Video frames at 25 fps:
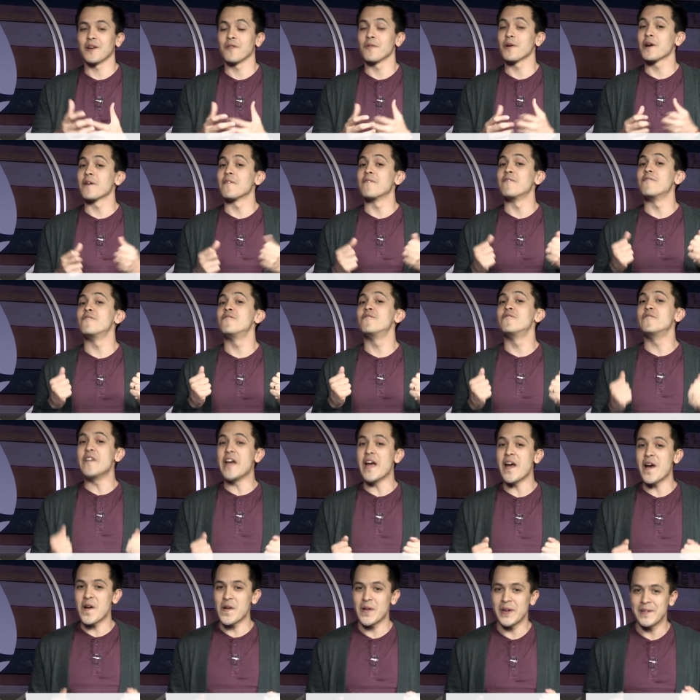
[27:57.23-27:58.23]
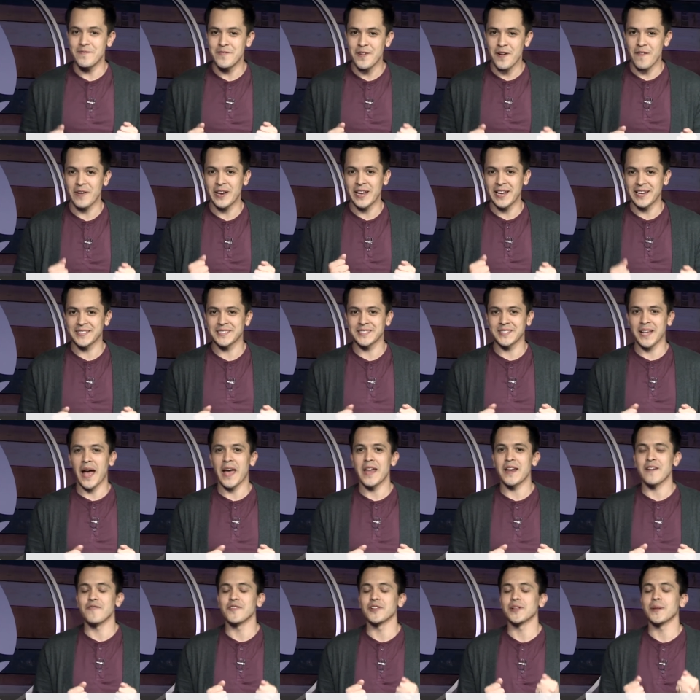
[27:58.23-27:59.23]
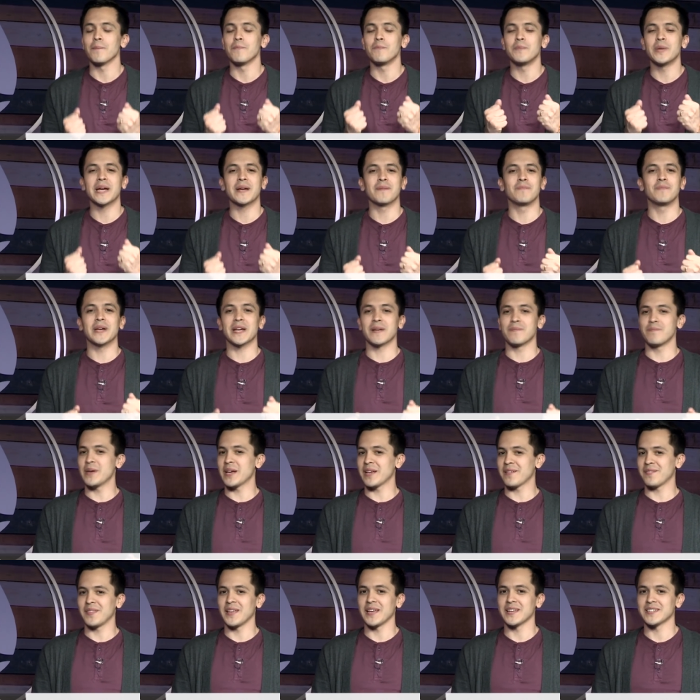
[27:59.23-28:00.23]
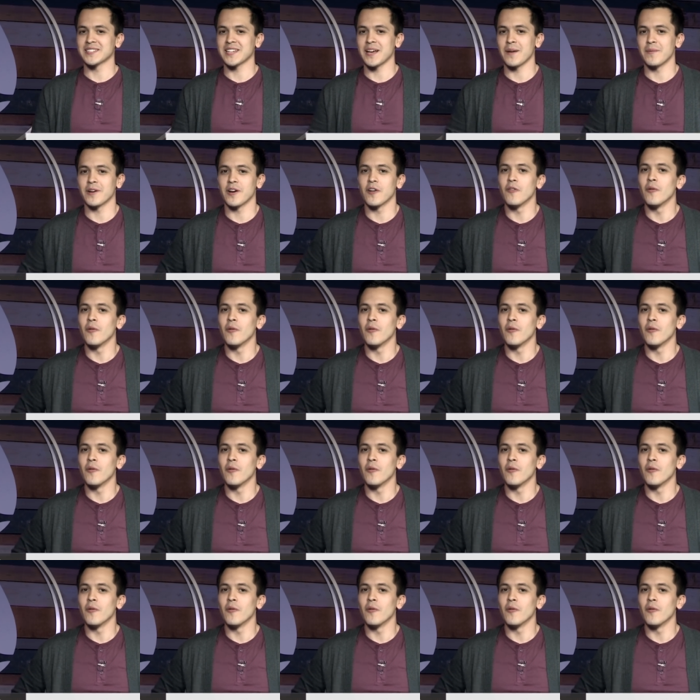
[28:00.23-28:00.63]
We're very, very excited for the big, big, big things coming our